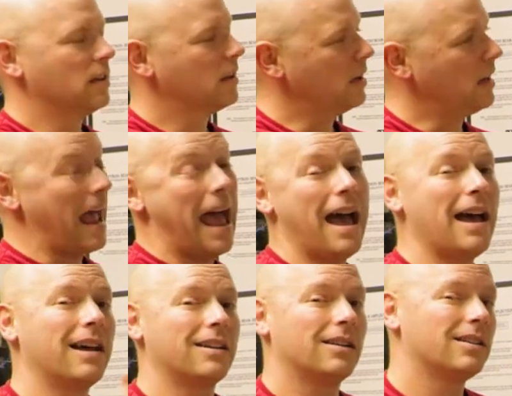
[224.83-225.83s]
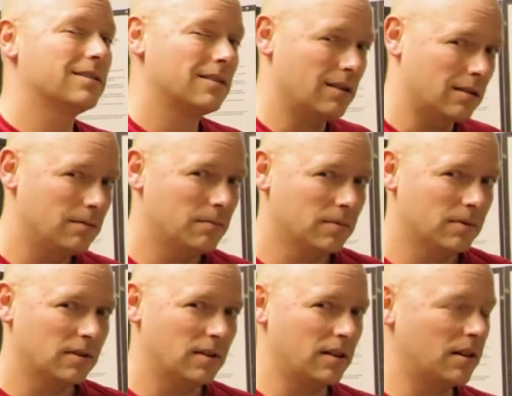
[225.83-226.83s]
can add on to them,
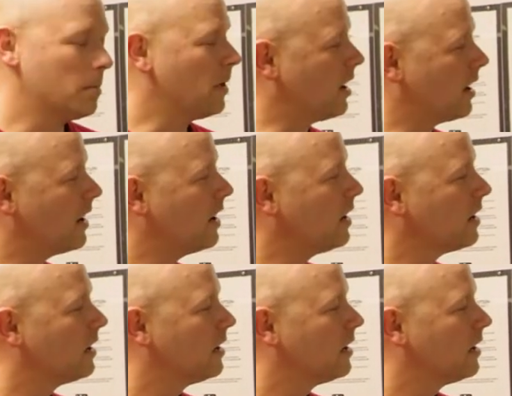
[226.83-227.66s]
thereby